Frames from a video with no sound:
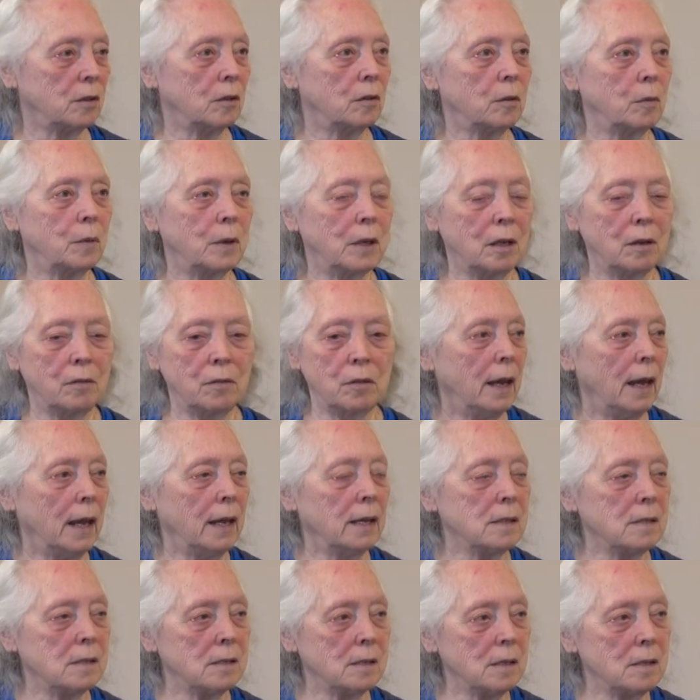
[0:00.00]
or whatever,
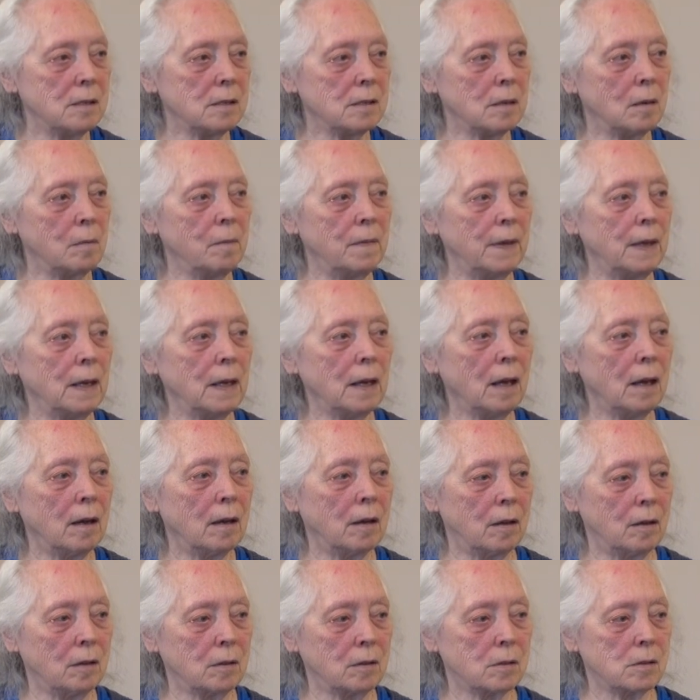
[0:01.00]
and see something
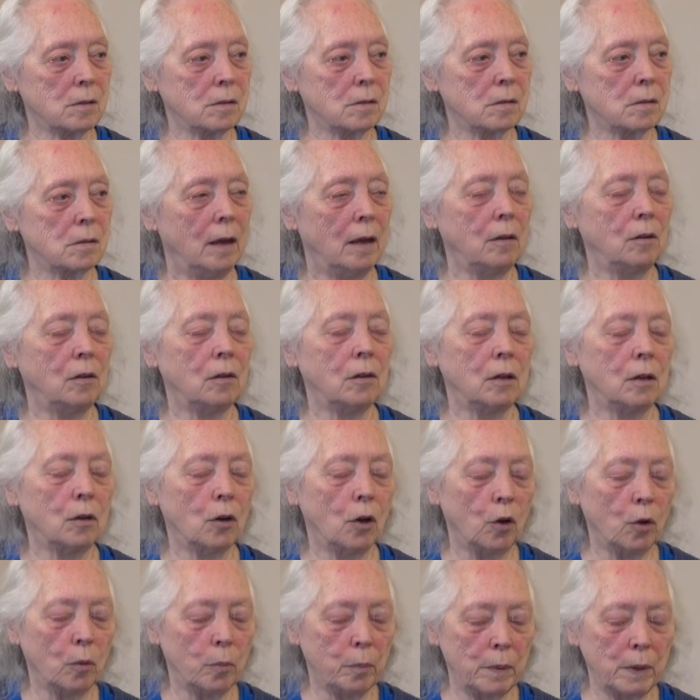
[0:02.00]
else. You can
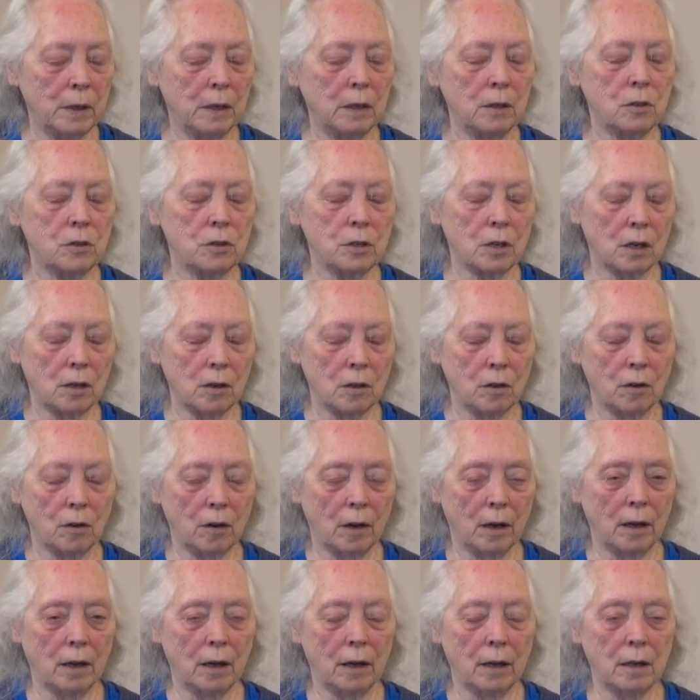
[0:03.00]
open and shut your
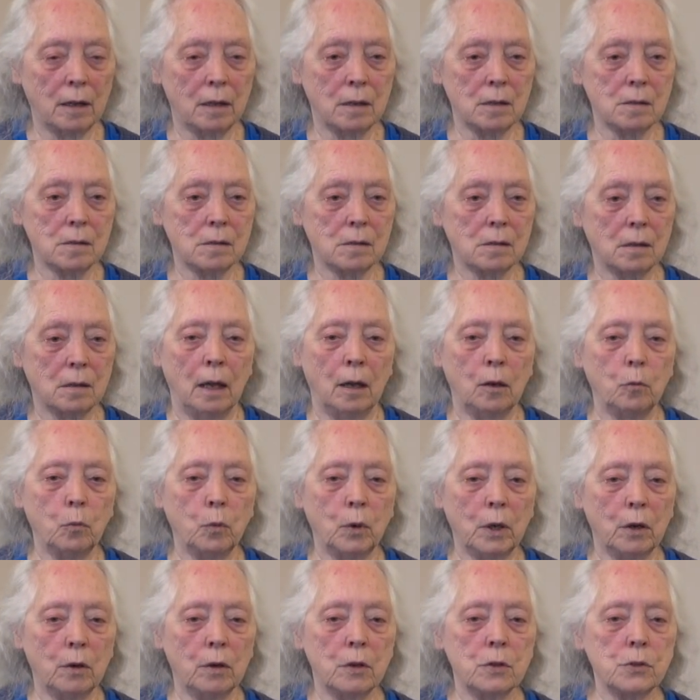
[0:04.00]
eyes. And
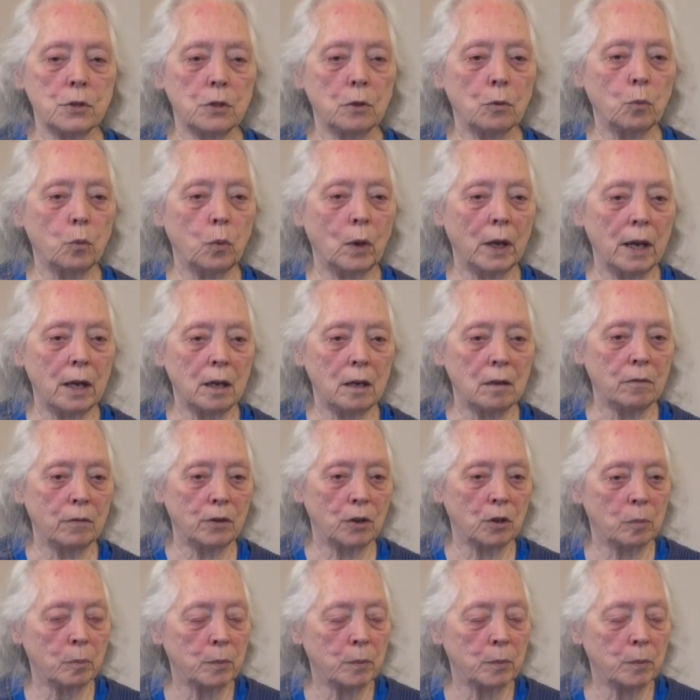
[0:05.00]
where is the weight of your